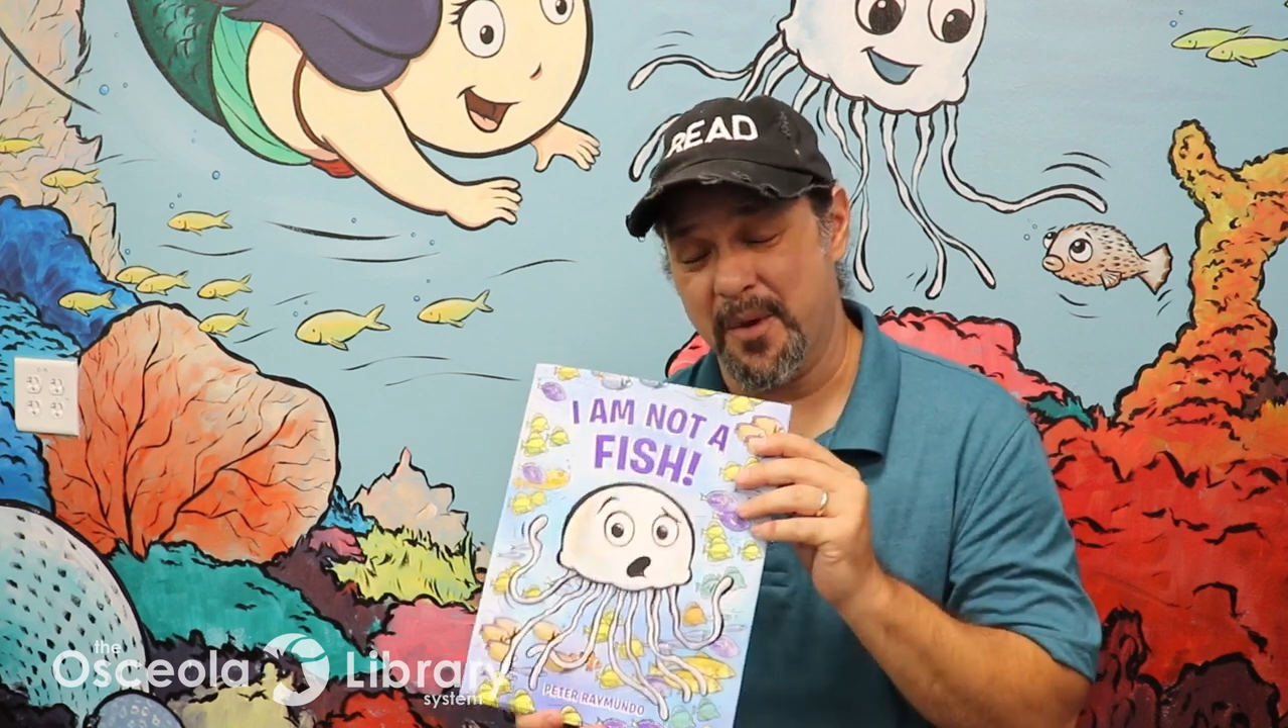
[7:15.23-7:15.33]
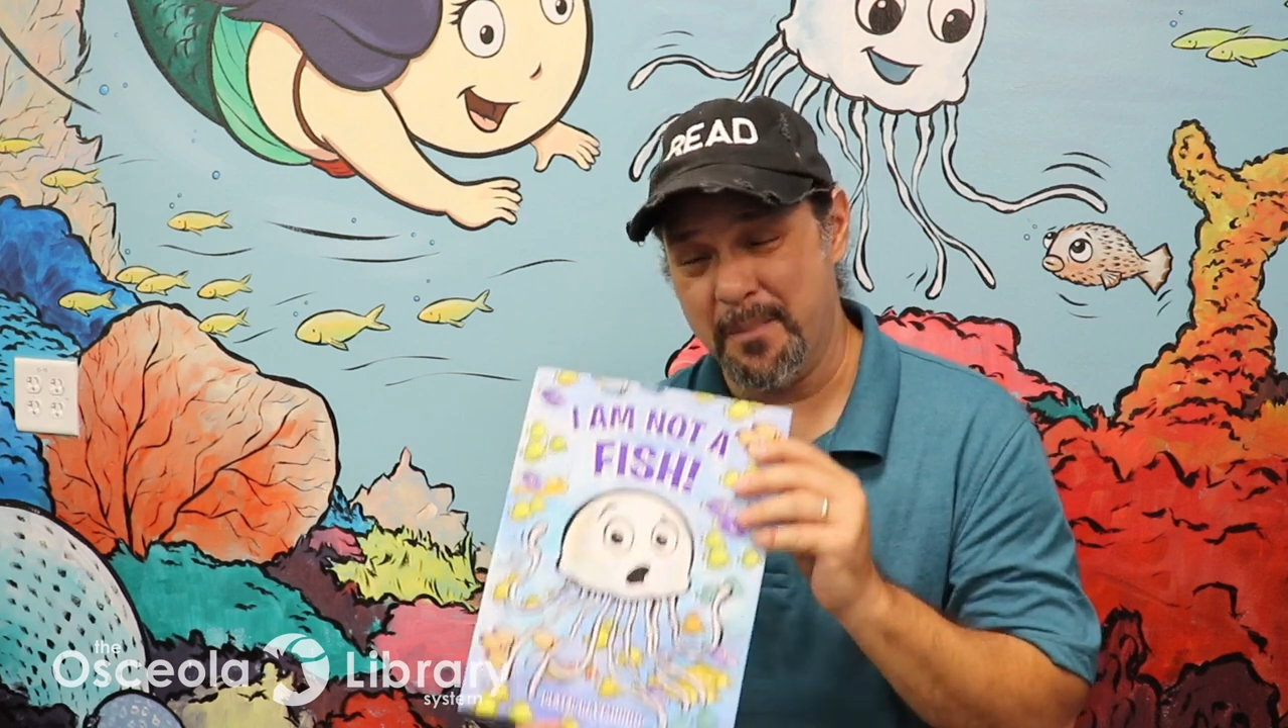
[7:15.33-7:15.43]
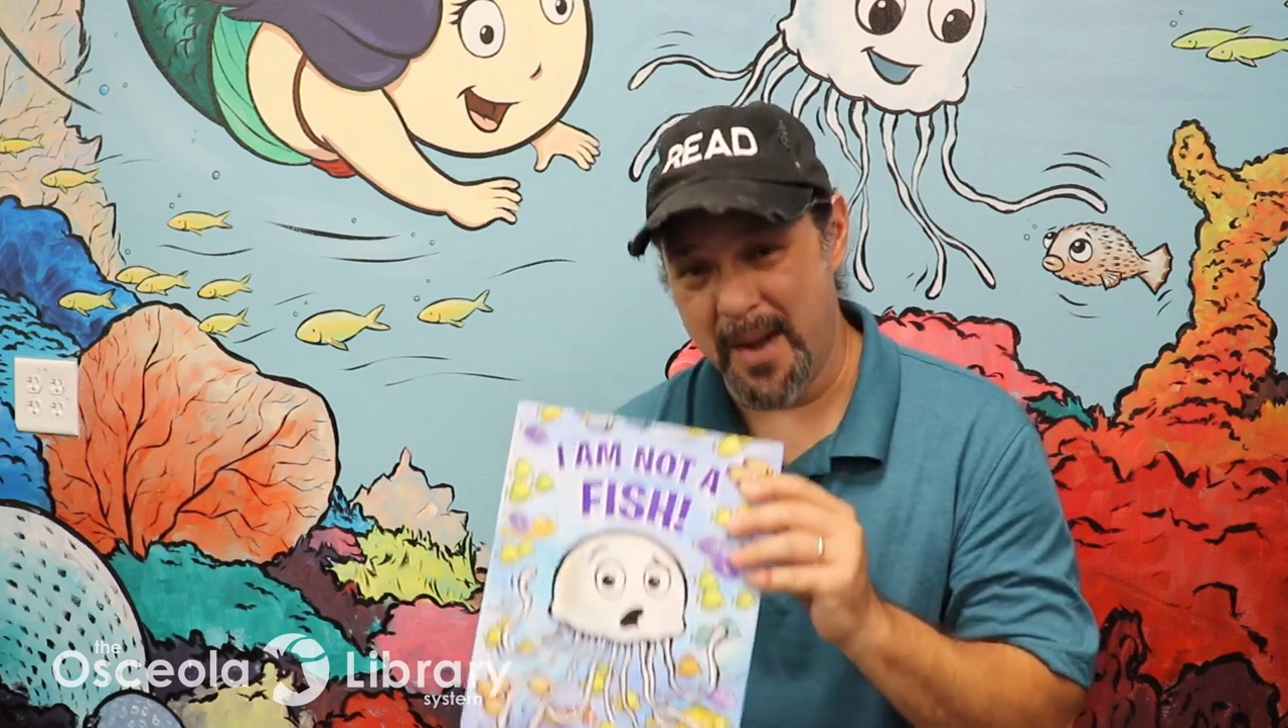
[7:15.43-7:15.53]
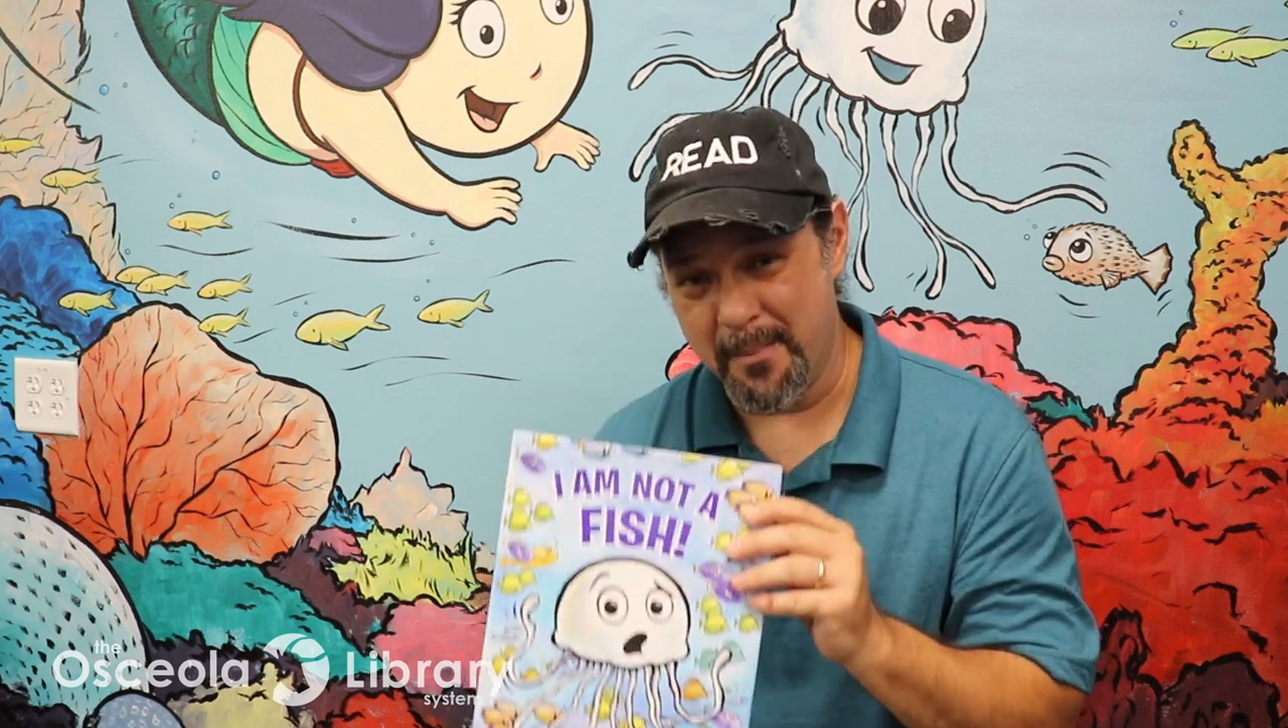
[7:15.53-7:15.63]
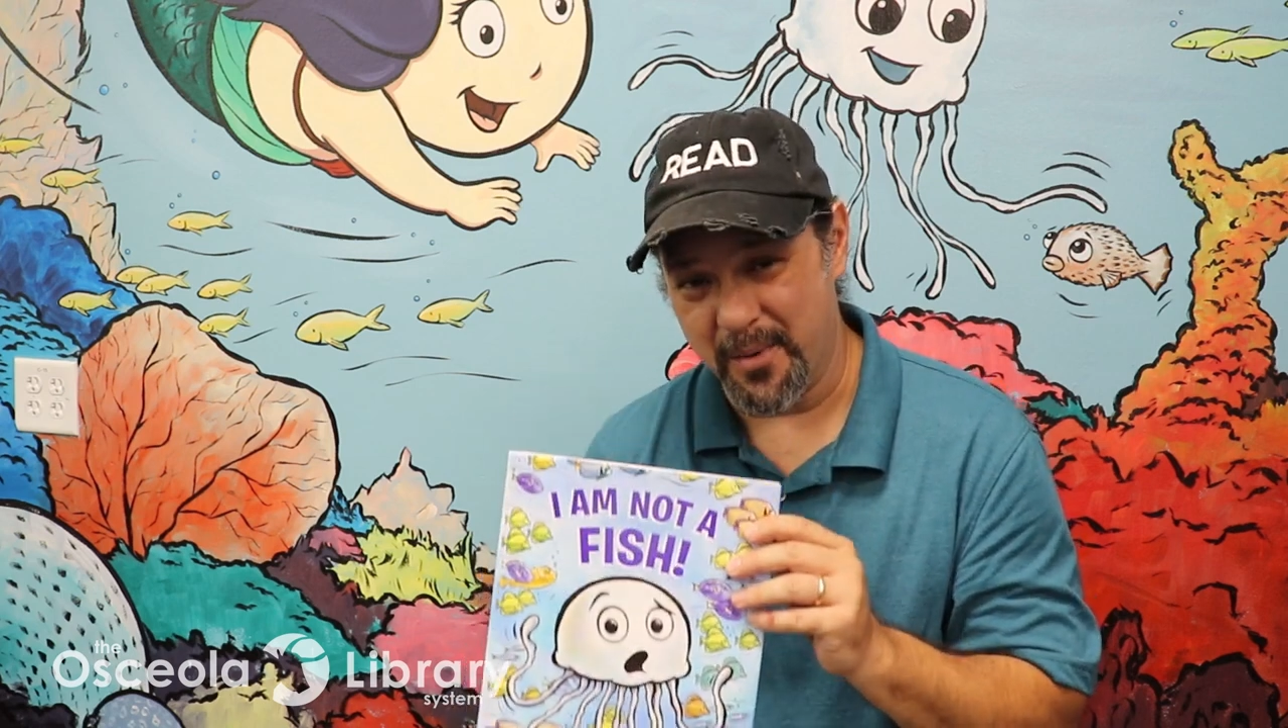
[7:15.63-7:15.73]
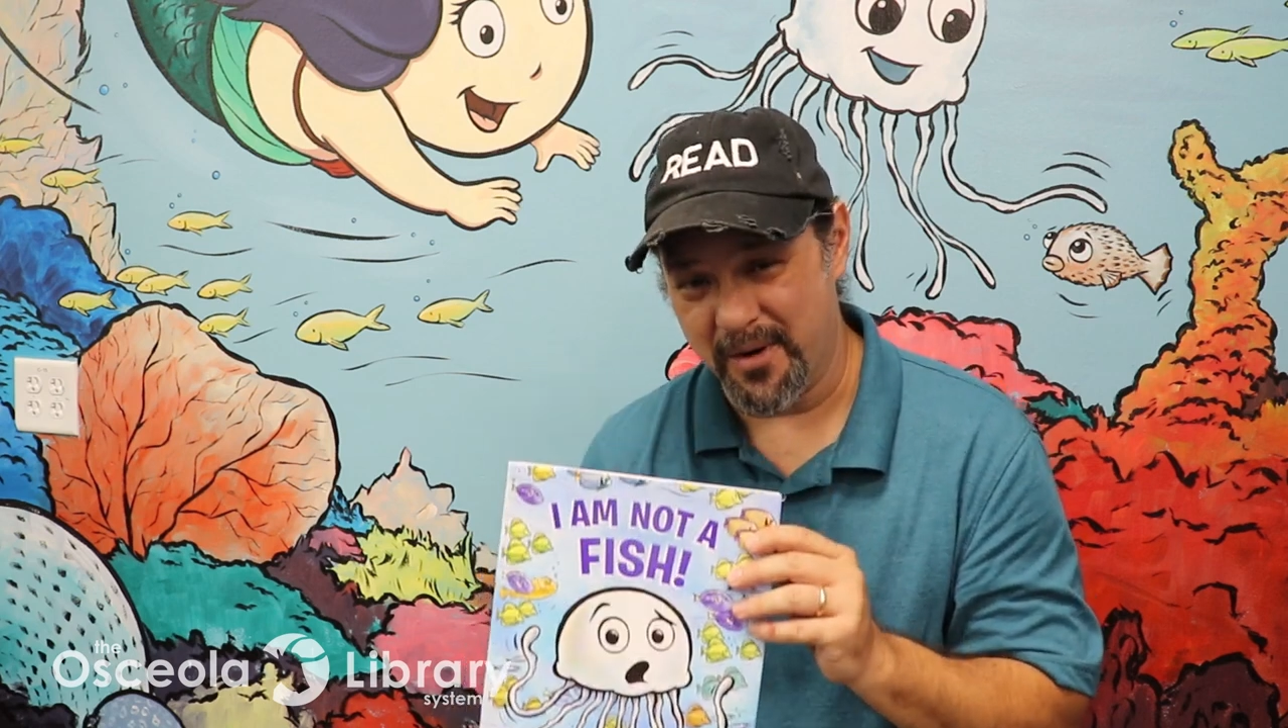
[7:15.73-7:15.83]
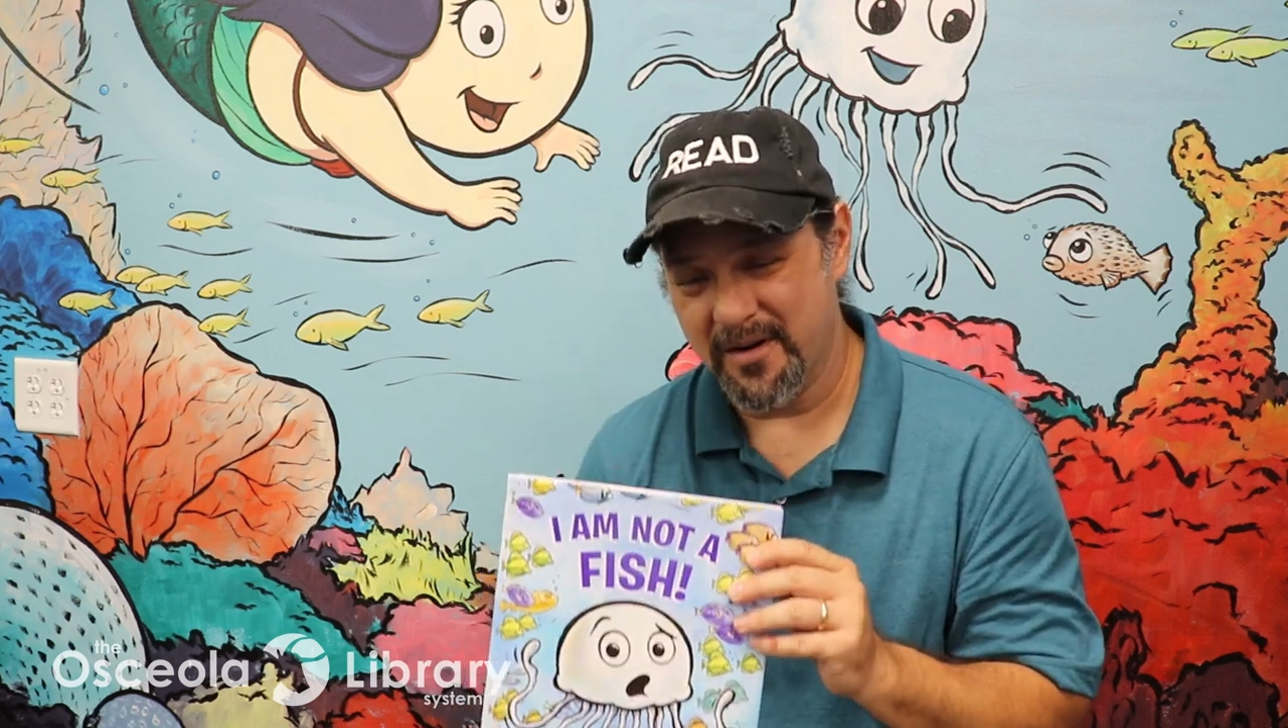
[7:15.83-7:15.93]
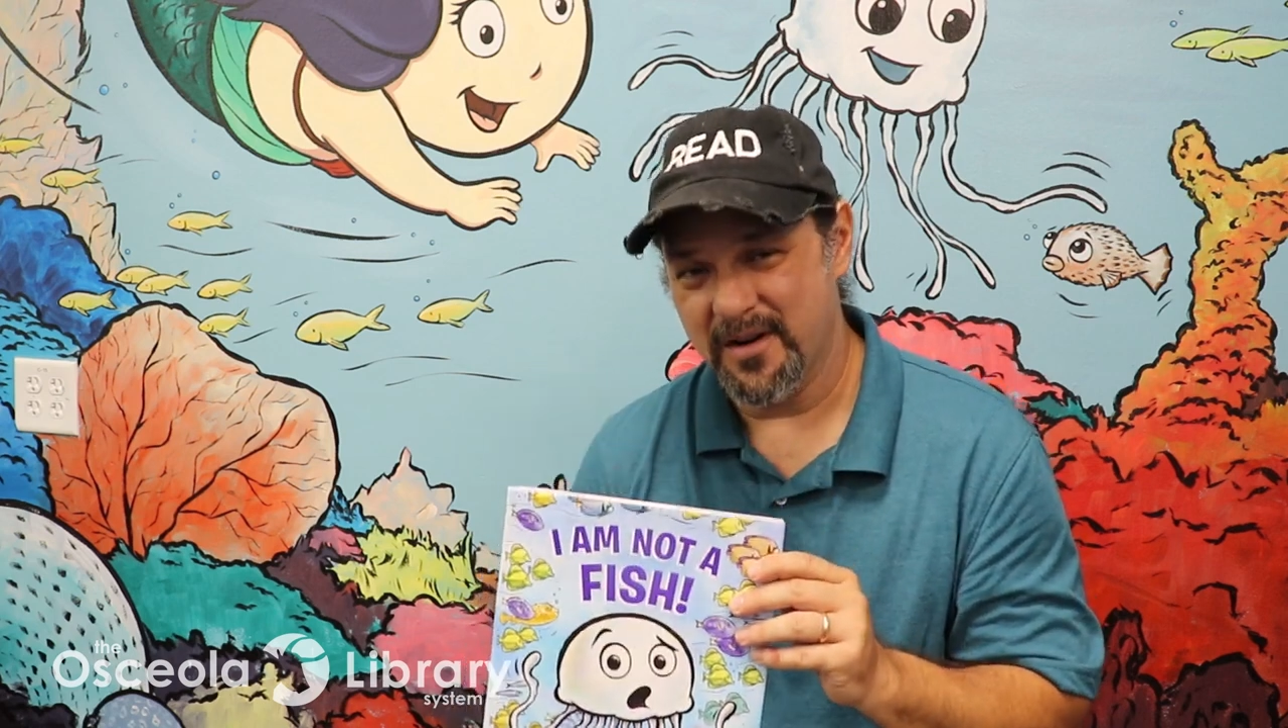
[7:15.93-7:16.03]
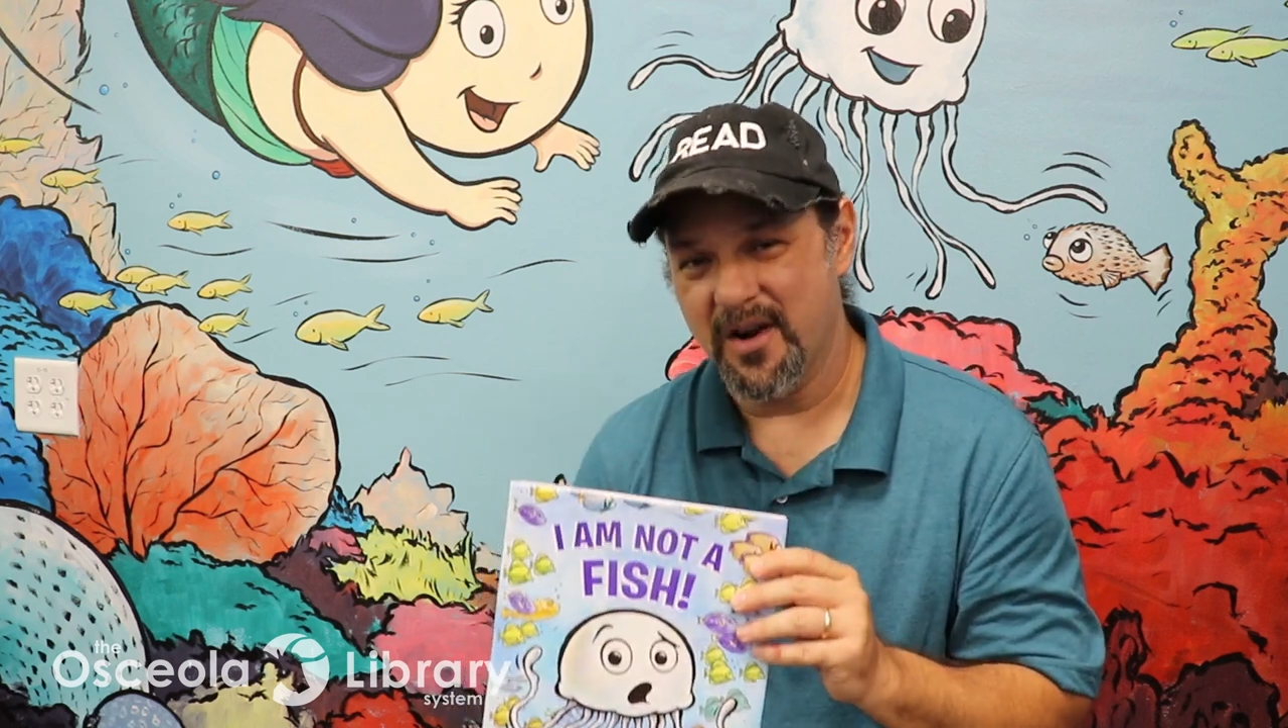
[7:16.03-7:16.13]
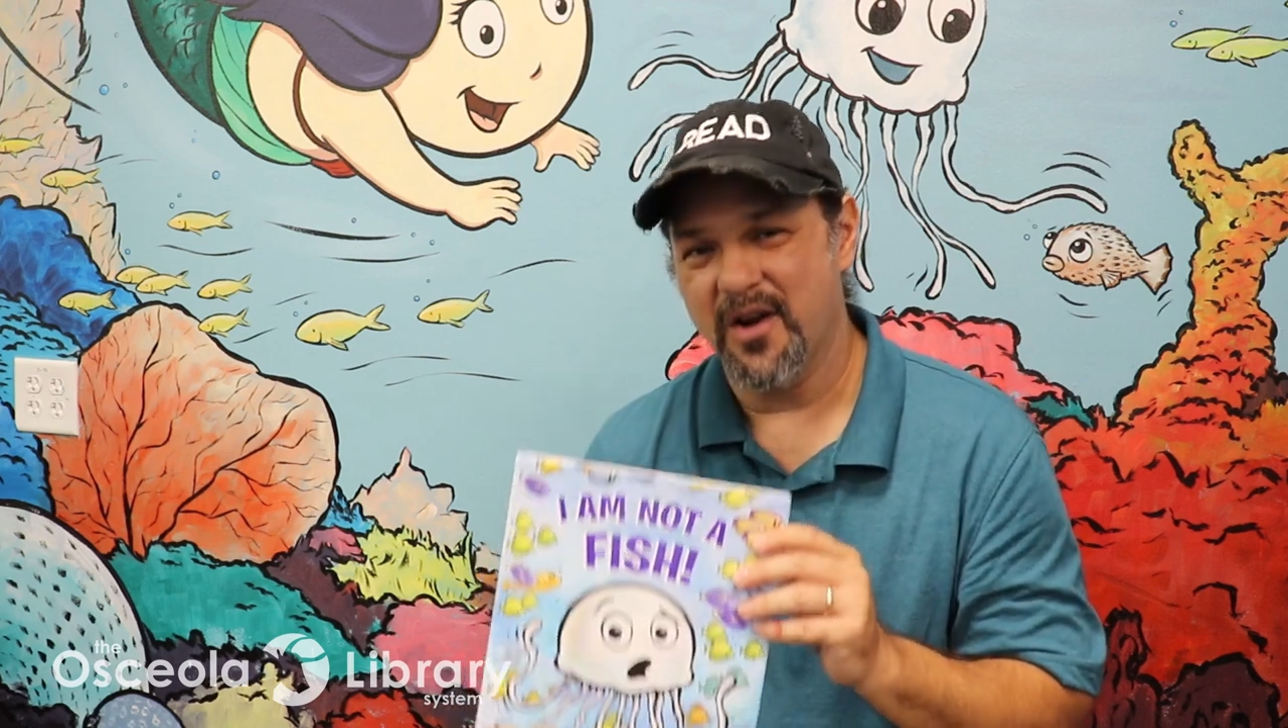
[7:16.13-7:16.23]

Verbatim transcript: remember,